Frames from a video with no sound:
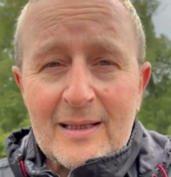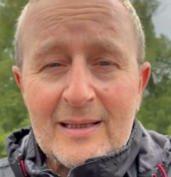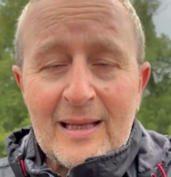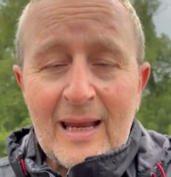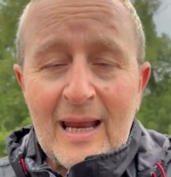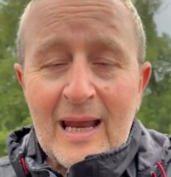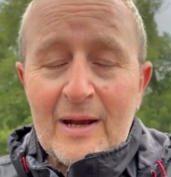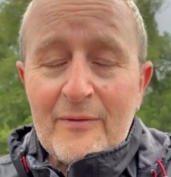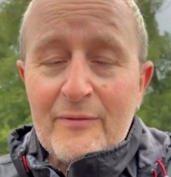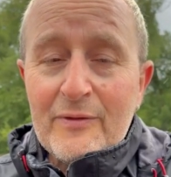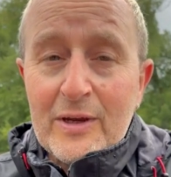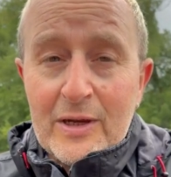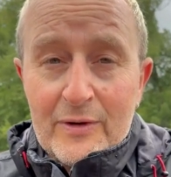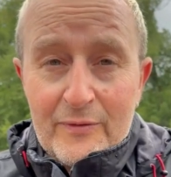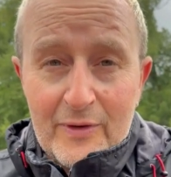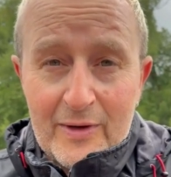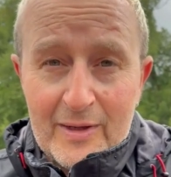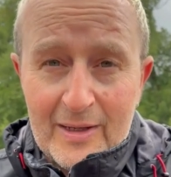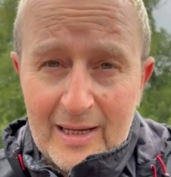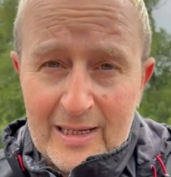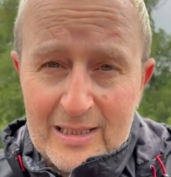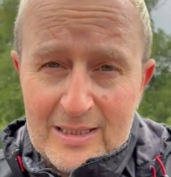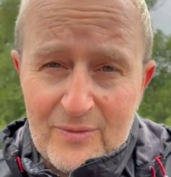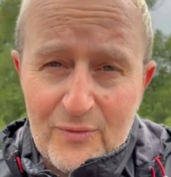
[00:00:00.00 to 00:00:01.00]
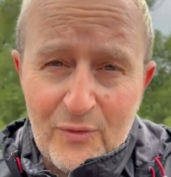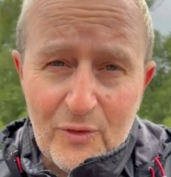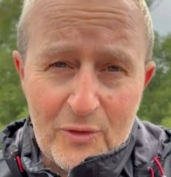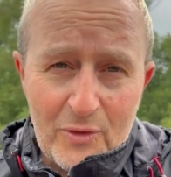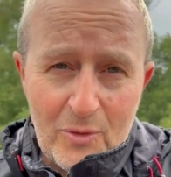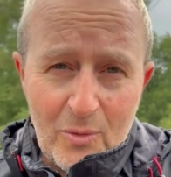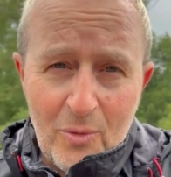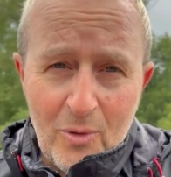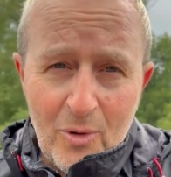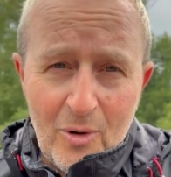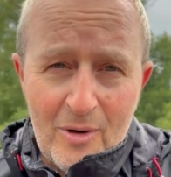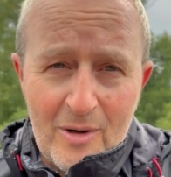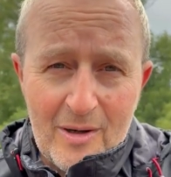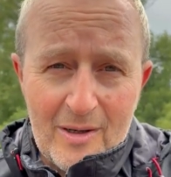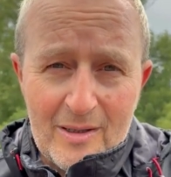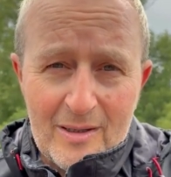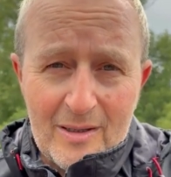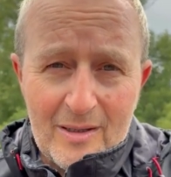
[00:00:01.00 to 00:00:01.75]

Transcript: they have given us for the walk.